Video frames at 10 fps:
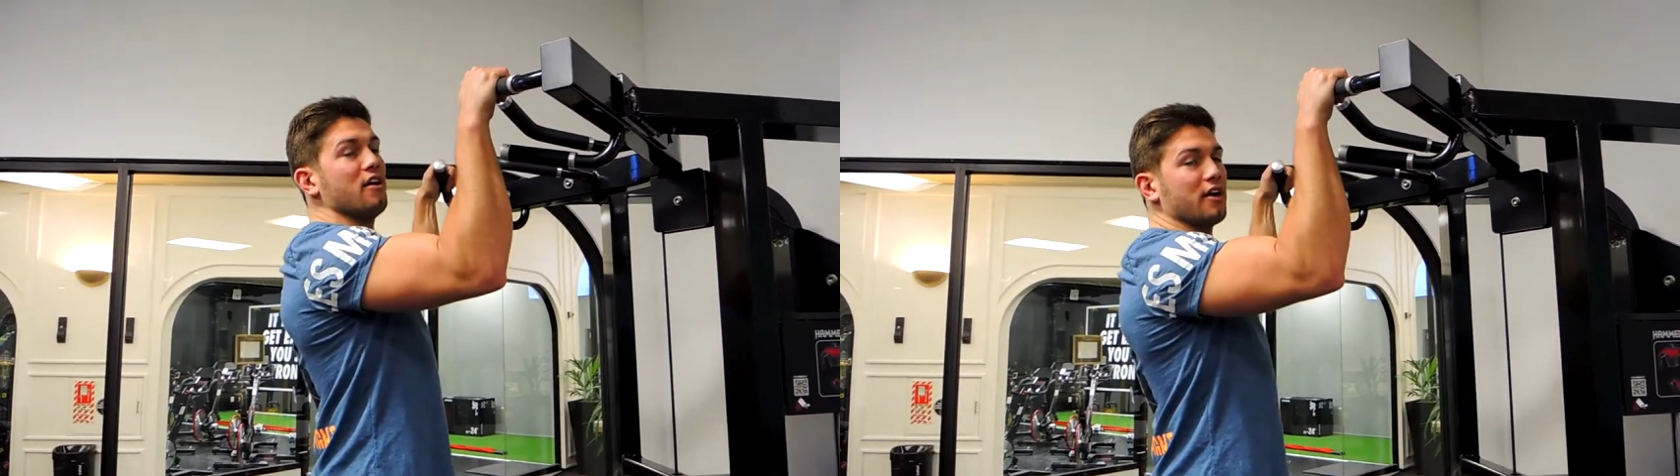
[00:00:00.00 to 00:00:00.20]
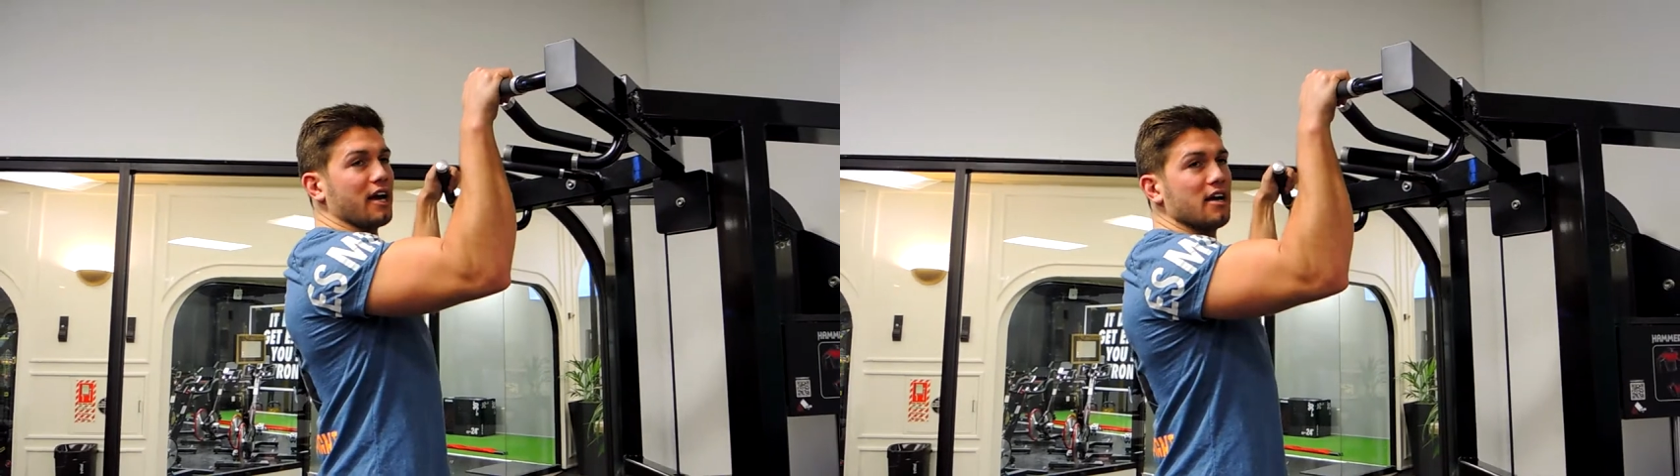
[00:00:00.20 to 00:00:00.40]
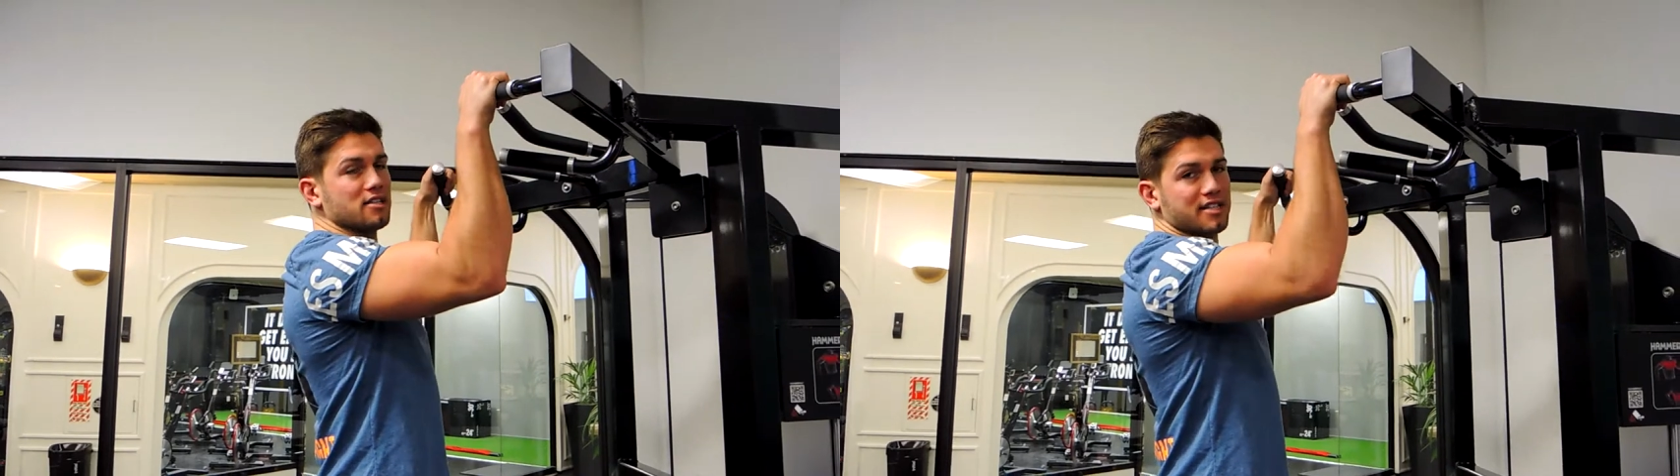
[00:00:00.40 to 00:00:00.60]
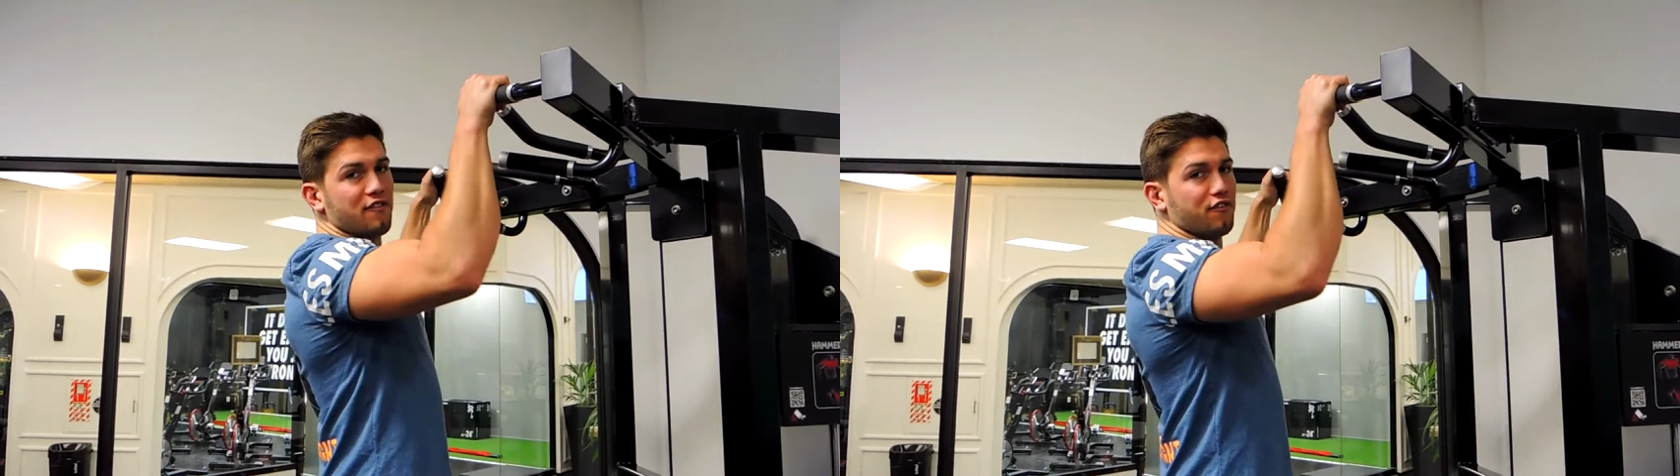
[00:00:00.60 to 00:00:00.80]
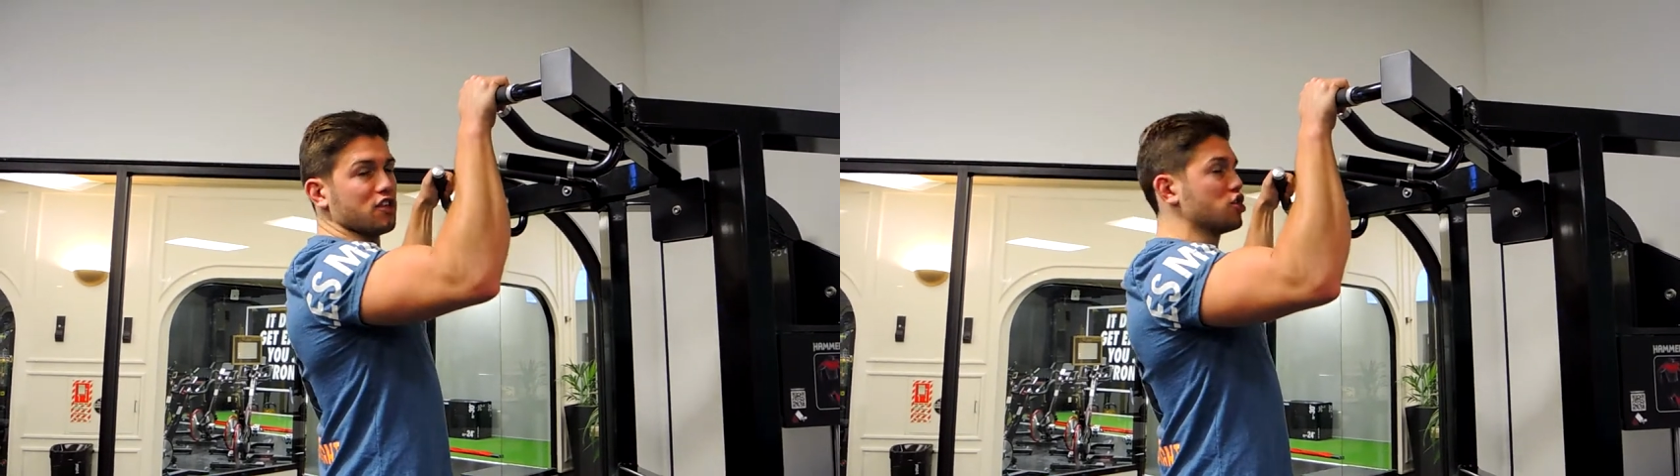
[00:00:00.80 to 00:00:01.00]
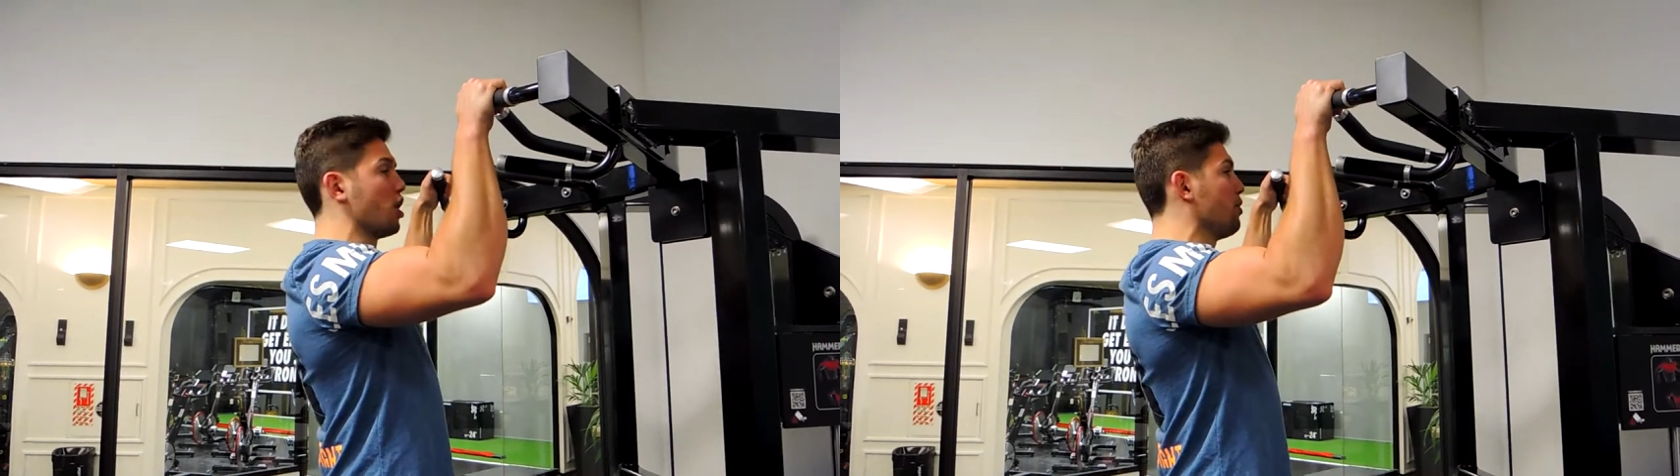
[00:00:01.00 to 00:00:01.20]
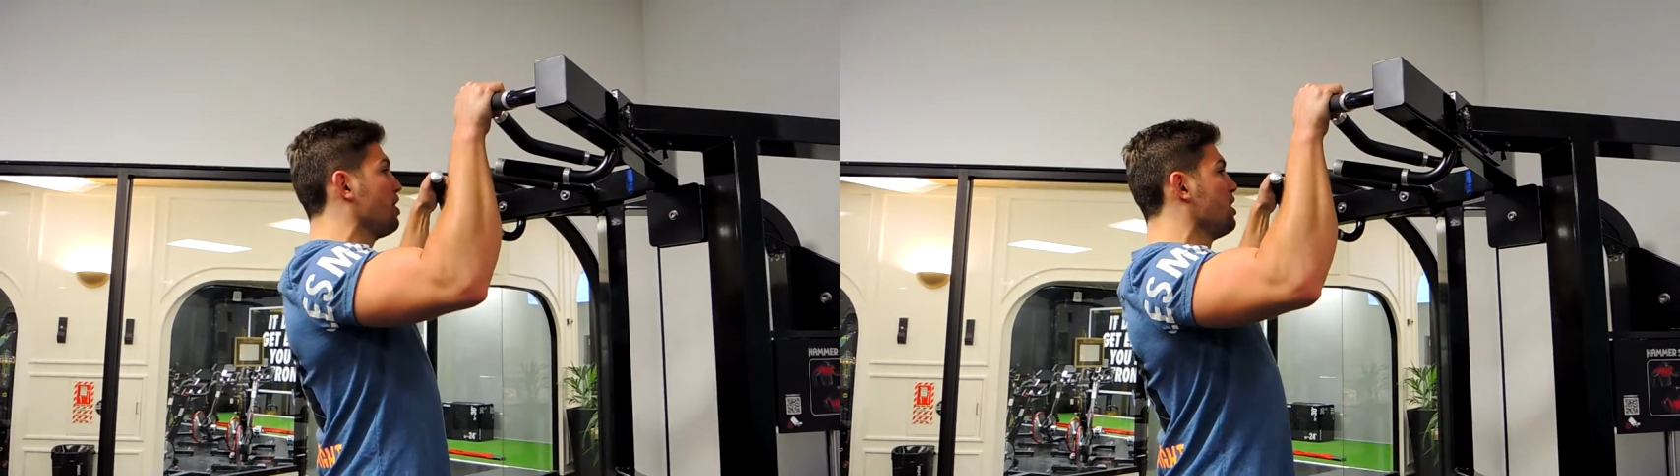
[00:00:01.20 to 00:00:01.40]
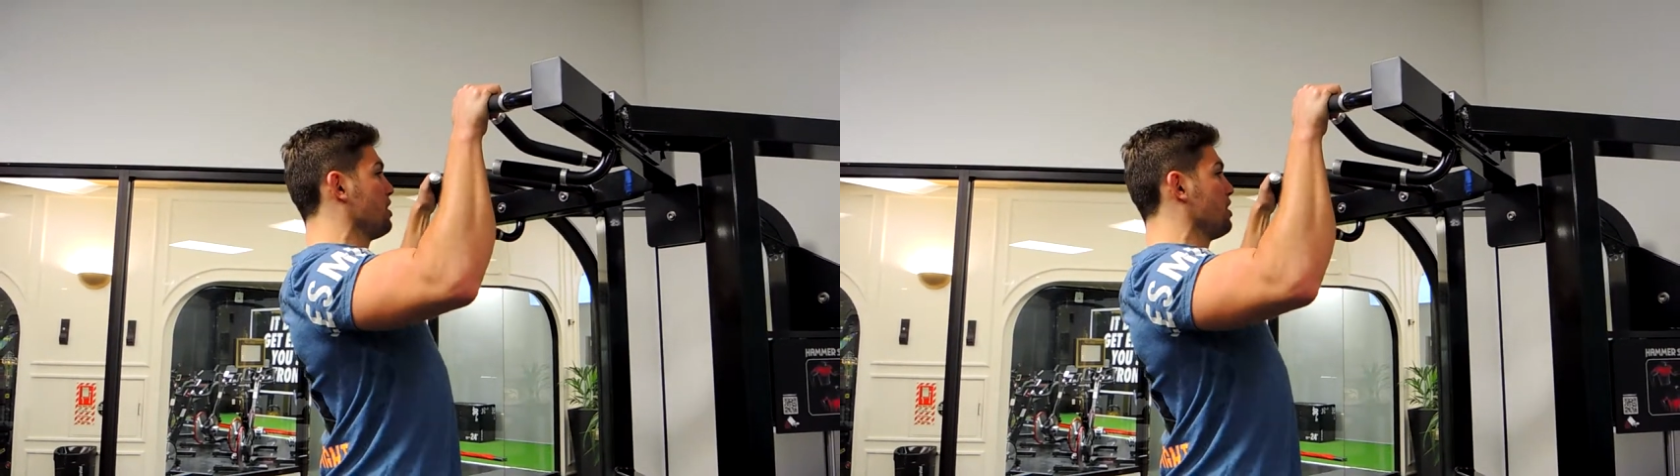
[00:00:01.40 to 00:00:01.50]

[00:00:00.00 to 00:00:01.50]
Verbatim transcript: okay? It's safe for the shoulder.